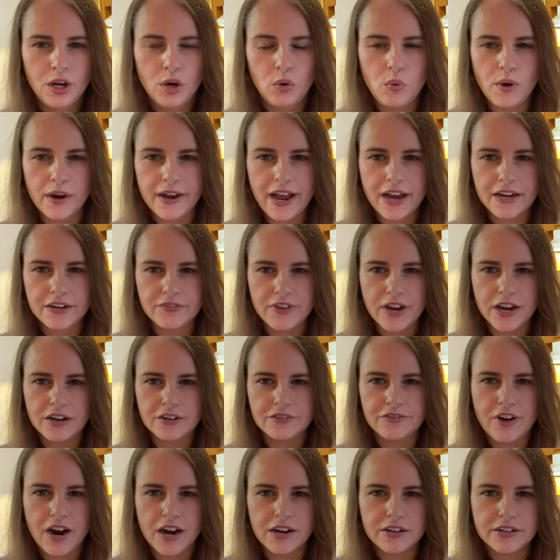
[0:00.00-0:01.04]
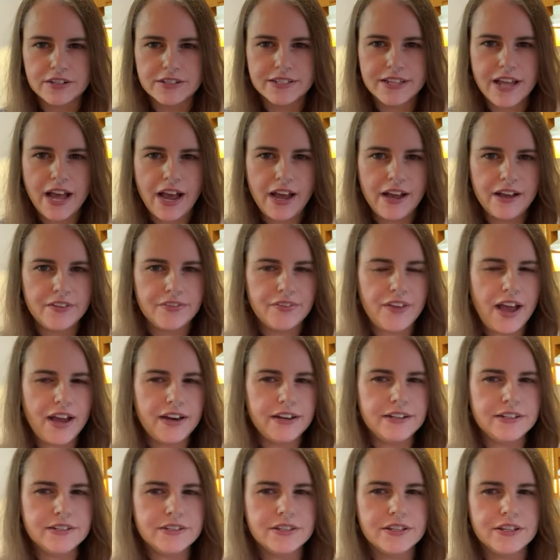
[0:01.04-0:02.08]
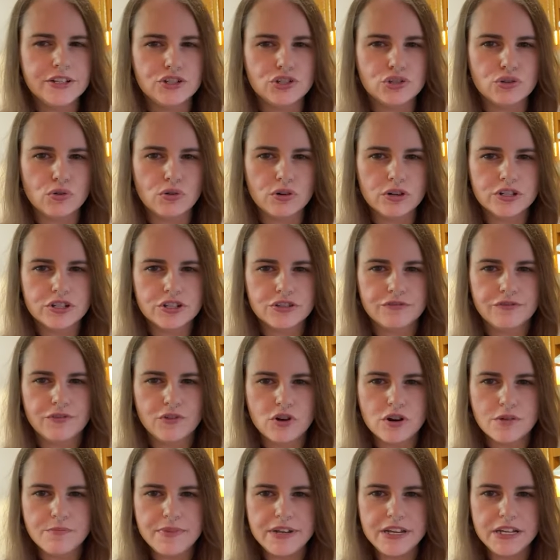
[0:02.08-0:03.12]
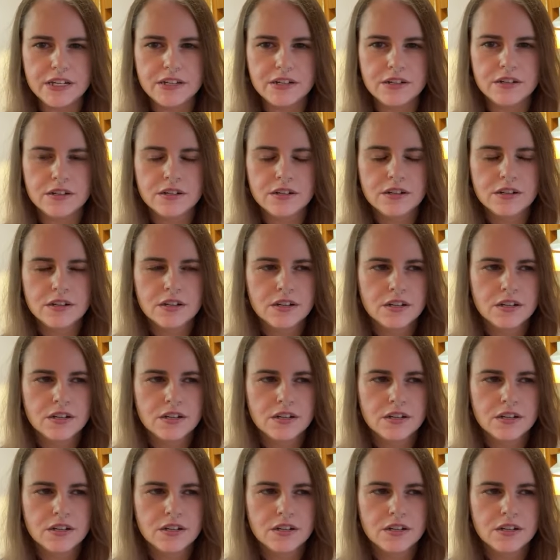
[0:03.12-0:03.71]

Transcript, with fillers: What kind of air fryer is that? That is the George Foreman,